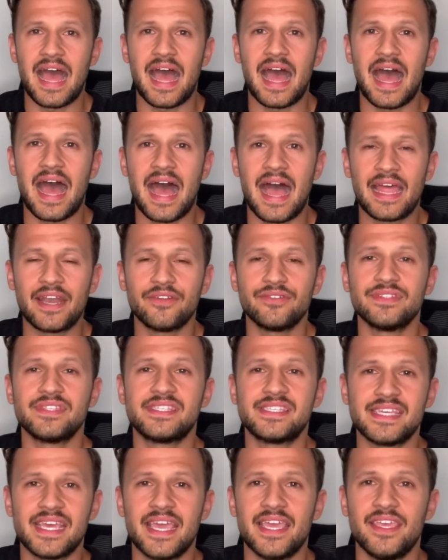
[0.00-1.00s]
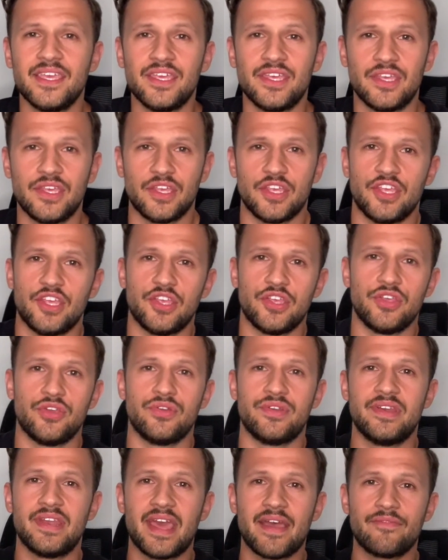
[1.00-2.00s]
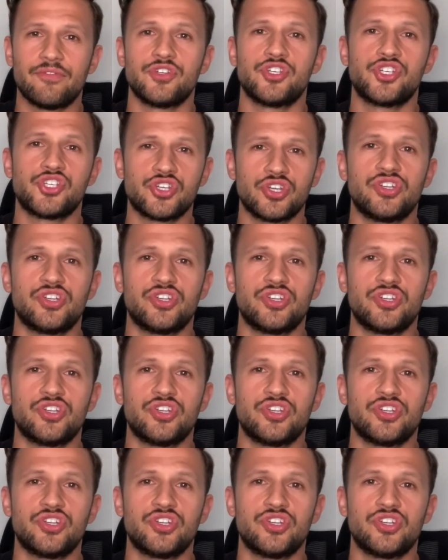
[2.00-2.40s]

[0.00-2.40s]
I don't say you never should